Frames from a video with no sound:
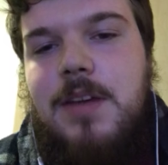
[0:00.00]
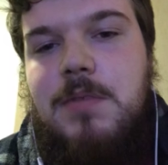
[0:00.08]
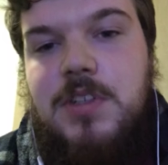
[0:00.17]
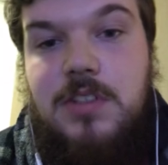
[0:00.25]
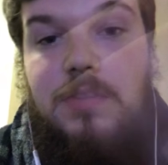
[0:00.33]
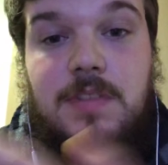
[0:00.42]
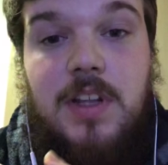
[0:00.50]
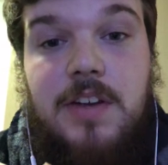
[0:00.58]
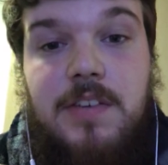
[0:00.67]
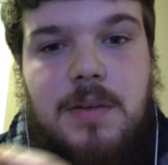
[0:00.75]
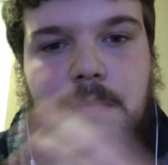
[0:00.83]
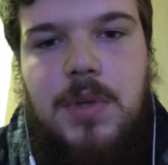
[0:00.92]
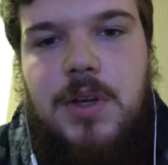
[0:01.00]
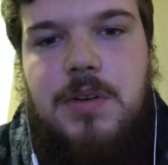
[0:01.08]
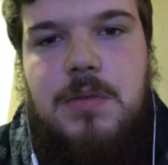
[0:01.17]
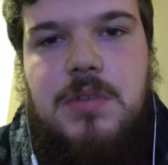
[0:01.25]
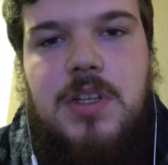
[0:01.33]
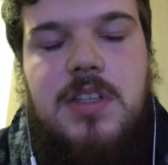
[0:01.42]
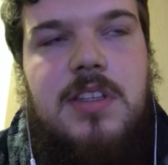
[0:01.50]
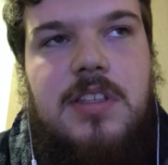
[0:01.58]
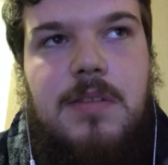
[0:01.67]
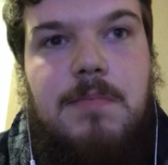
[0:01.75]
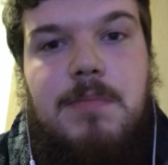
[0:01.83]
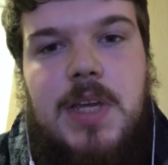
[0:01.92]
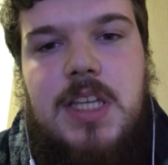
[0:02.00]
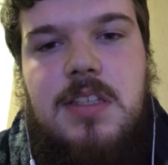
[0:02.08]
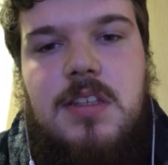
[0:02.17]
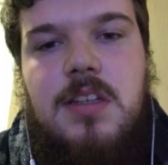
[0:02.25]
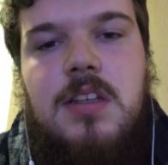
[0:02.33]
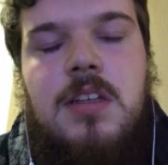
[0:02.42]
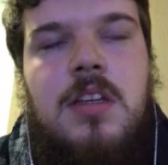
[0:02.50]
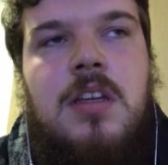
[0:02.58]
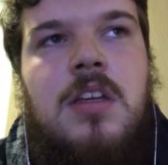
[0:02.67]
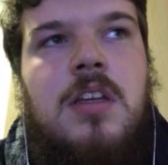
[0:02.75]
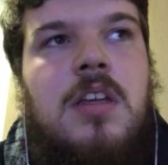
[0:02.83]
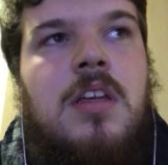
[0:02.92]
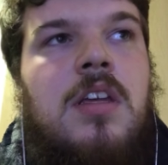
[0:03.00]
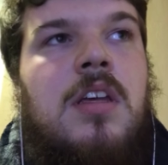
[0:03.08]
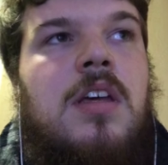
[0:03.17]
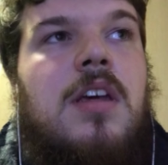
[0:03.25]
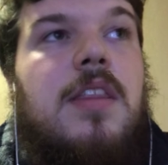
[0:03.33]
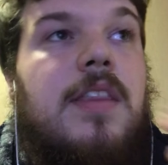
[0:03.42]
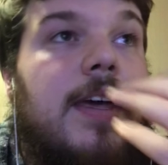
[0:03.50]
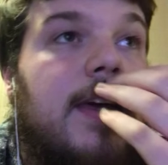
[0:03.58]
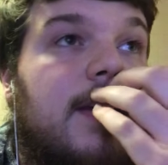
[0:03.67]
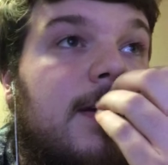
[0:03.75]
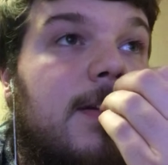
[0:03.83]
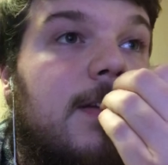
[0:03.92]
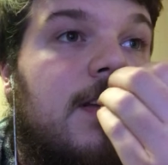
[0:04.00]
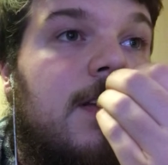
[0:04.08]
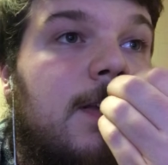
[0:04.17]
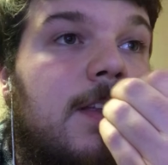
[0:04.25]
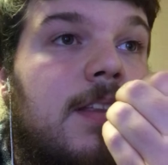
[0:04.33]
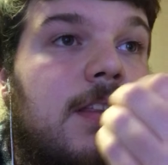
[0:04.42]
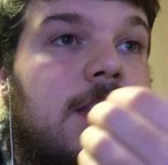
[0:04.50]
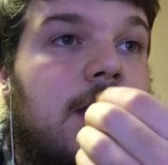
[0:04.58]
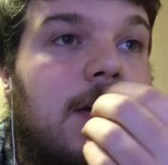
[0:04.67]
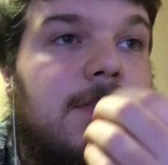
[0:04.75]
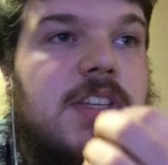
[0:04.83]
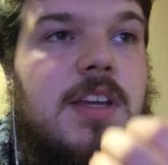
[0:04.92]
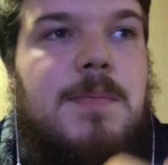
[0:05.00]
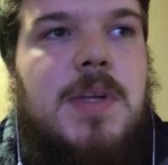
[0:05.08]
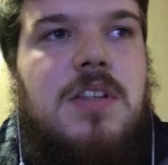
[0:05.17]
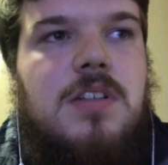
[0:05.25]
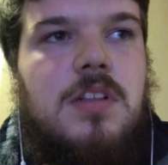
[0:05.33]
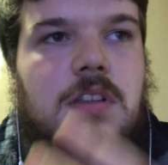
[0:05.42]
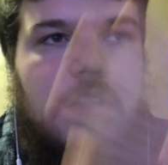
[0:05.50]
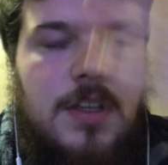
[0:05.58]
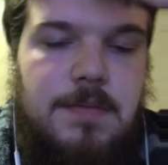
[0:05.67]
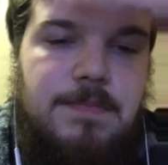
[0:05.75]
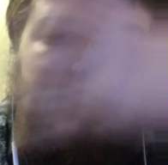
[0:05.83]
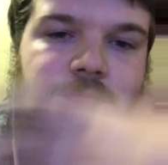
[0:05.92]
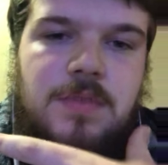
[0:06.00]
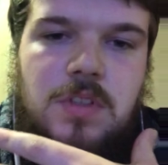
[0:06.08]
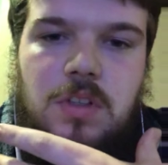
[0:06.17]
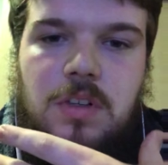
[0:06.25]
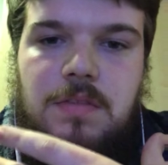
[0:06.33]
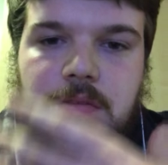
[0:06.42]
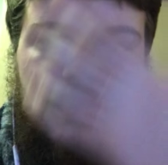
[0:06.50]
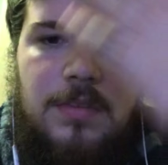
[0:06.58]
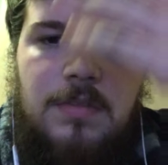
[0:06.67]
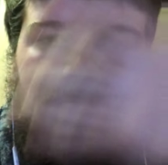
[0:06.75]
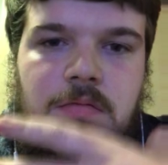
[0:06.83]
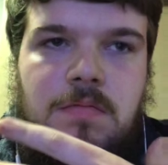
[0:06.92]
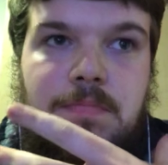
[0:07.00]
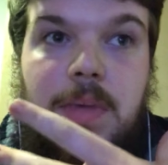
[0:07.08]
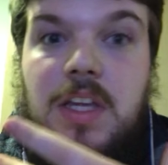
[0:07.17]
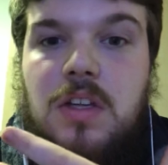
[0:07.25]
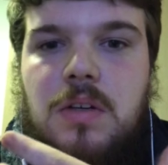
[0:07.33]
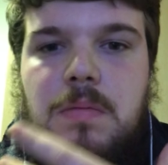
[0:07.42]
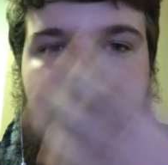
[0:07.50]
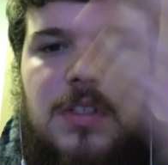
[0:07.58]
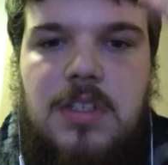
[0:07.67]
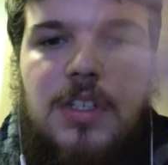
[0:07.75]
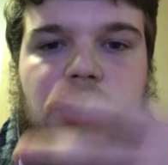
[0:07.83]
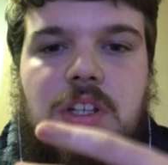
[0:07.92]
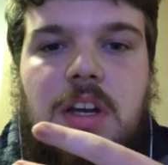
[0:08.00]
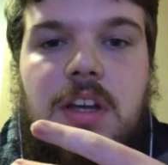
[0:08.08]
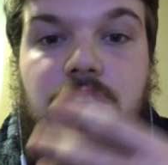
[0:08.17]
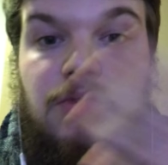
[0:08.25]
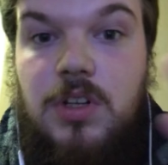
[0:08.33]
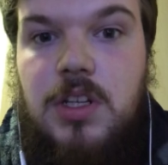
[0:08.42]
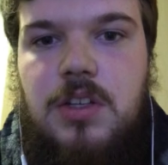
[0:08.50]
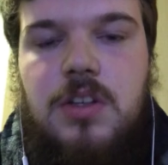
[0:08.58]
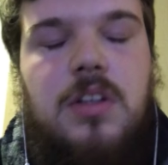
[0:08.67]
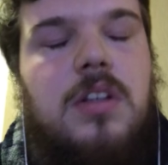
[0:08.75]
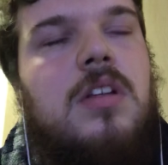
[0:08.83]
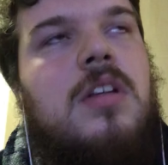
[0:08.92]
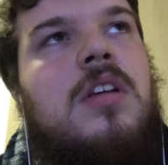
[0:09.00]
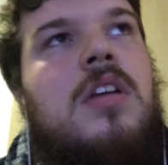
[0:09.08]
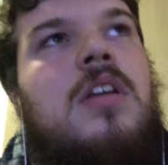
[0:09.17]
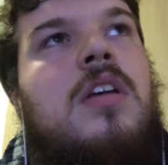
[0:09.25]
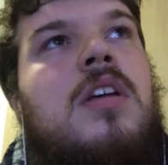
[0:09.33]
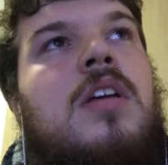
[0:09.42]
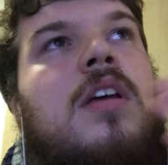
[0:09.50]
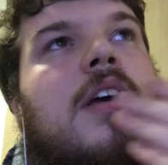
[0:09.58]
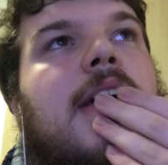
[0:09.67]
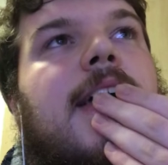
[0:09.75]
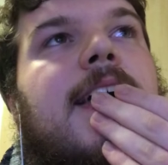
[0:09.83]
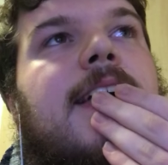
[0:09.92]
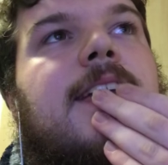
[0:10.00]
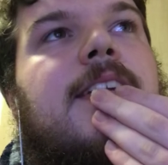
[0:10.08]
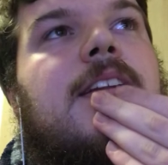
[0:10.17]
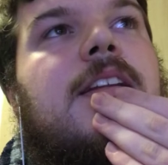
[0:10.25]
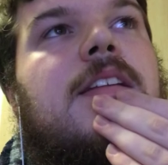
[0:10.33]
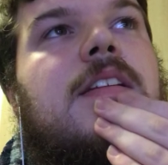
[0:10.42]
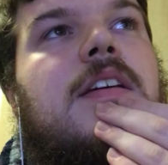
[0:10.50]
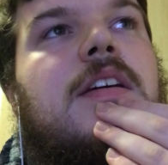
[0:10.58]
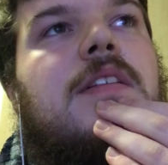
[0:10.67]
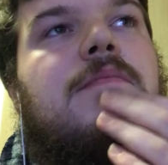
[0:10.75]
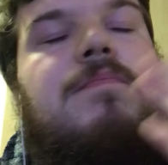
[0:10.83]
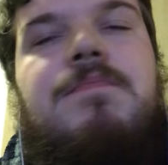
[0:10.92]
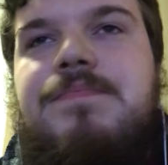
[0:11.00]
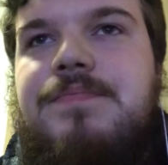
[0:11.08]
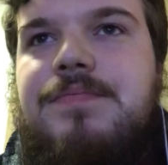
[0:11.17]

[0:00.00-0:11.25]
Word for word: end where she's flying around blowing up shits is amazing. And then, obviously, I mentioned the sort of makeup and CGI is really good and um,